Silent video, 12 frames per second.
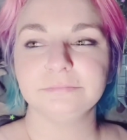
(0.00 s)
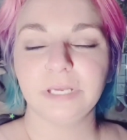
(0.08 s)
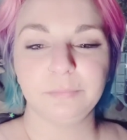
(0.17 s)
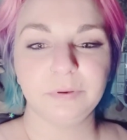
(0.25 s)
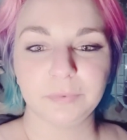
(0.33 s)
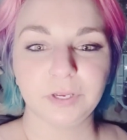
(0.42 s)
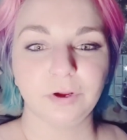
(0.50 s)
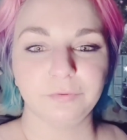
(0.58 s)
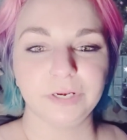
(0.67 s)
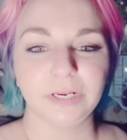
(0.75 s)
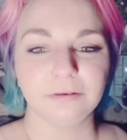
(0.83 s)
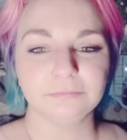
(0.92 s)
I'm in my car
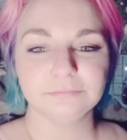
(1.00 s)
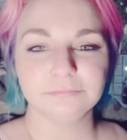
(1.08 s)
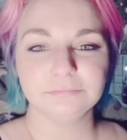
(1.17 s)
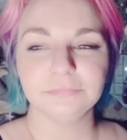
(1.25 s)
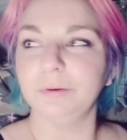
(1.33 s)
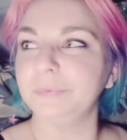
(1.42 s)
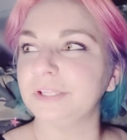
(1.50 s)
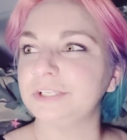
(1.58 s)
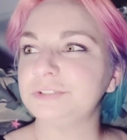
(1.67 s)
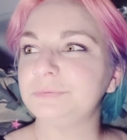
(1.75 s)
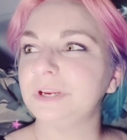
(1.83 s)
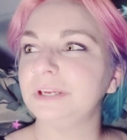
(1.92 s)
right now. On my
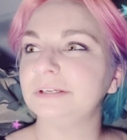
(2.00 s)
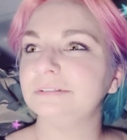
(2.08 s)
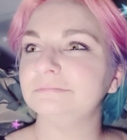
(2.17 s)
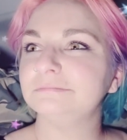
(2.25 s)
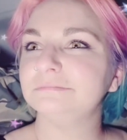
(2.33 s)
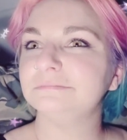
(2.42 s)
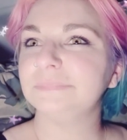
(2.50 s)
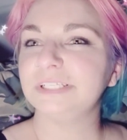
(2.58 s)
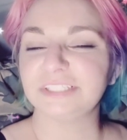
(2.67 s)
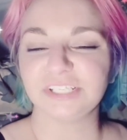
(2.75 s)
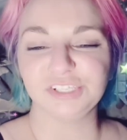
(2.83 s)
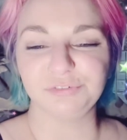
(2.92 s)
lunch break.
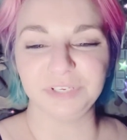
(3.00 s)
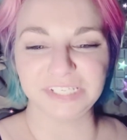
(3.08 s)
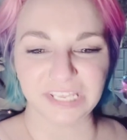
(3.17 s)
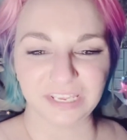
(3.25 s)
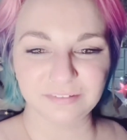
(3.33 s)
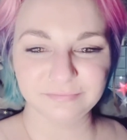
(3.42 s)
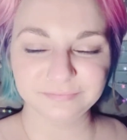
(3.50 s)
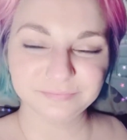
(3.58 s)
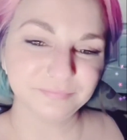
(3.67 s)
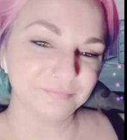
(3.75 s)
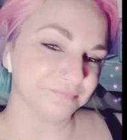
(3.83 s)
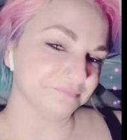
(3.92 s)
It's a gloomy day.
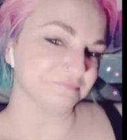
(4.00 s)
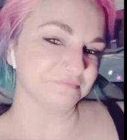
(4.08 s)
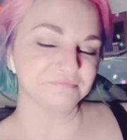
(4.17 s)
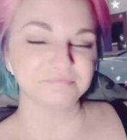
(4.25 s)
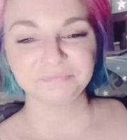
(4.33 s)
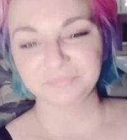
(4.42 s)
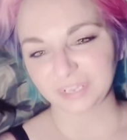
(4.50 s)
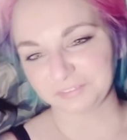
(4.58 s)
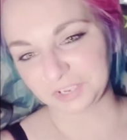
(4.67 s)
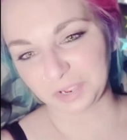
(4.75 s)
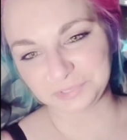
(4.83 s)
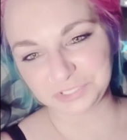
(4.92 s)
I've
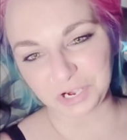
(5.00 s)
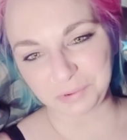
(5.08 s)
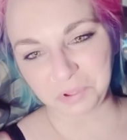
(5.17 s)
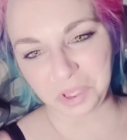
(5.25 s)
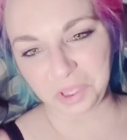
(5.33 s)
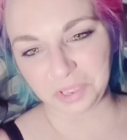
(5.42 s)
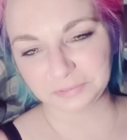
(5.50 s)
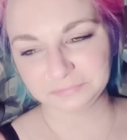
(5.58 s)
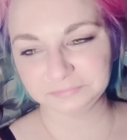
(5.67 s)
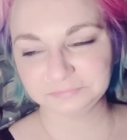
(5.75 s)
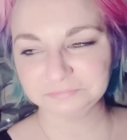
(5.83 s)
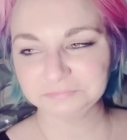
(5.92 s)
got my tripod.
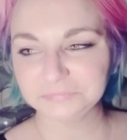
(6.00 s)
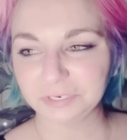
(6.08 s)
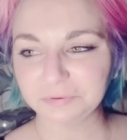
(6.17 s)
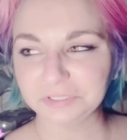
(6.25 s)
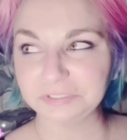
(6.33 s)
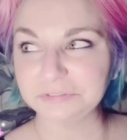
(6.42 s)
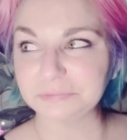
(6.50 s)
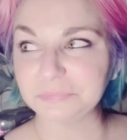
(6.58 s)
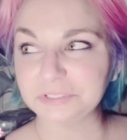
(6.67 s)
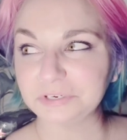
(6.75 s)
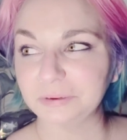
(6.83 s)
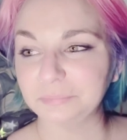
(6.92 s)
Not really using my
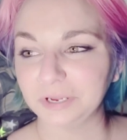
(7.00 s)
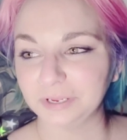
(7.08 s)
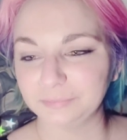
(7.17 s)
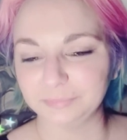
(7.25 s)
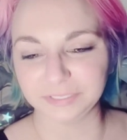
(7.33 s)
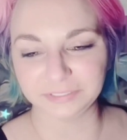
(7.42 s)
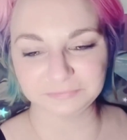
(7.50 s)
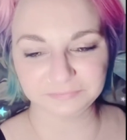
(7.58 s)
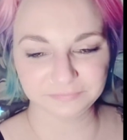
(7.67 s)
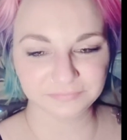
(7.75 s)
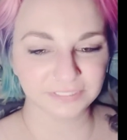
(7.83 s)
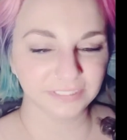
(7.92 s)
tripod, but,
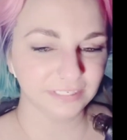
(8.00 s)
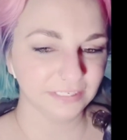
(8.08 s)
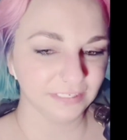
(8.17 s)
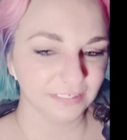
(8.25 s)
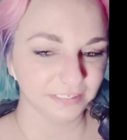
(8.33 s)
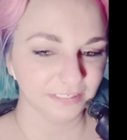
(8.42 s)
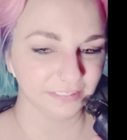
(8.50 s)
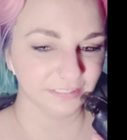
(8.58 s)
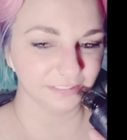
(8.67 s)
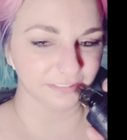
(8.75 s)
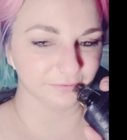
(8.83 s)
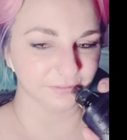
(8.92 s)

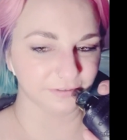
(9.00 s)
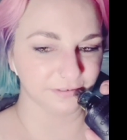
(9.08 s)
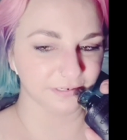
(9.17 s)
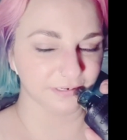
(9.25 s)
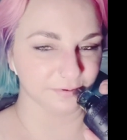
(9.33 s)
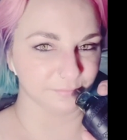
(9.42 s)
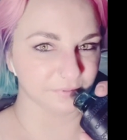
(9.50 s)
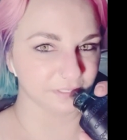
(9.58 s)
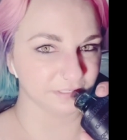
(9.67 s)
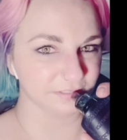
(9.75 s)
here I am.